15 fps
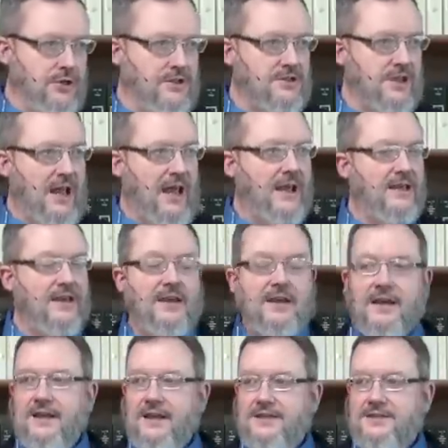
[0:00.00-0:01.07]
It's like
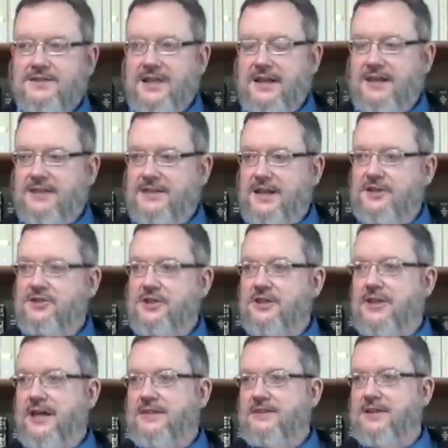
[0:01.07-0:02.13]
uh,
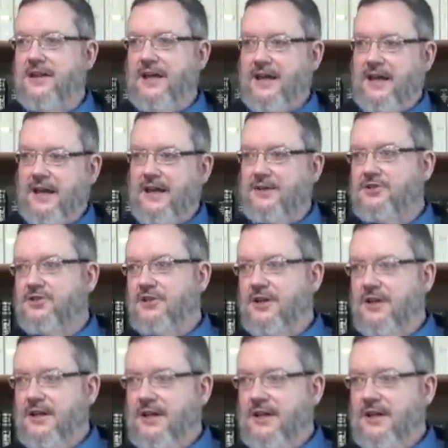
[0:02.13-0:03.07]
teaching that the Nachash